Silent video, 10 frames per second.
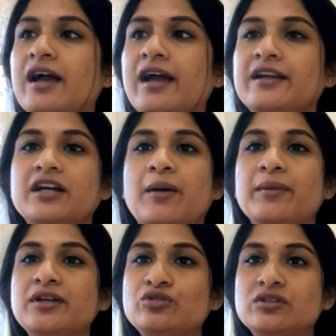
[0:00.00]
And
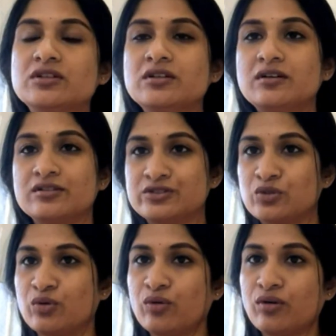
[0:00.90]
coming to the,
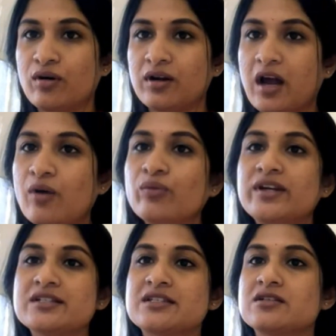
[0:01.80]
so now we
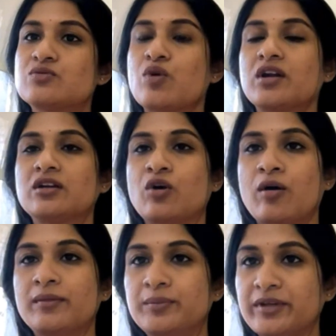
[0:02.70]
discussed what are
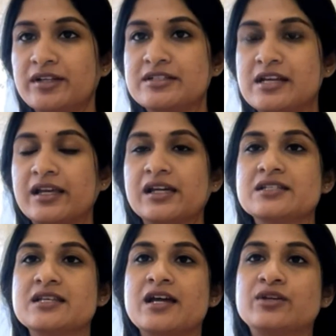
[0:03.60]
normal periods. Like I
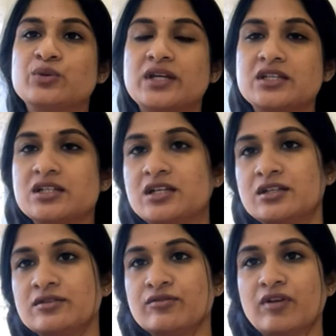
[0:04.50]
said,
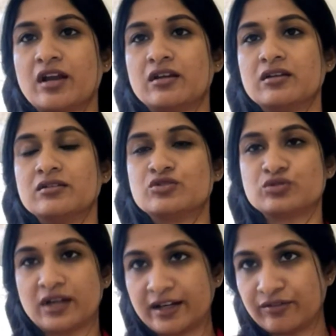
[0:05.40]
21
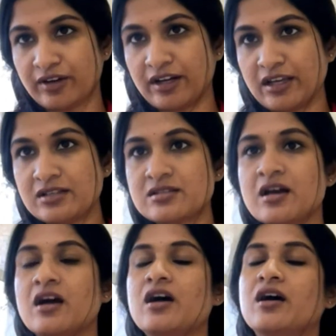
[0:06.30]
to 35 days,
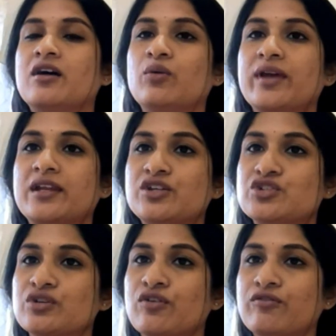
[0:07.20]
a
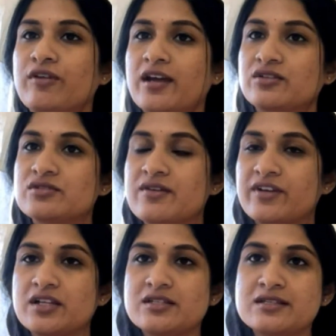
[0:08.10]
variation of 5 to
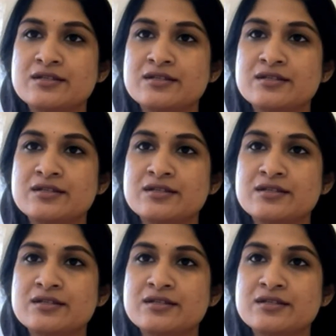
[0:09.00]
7 days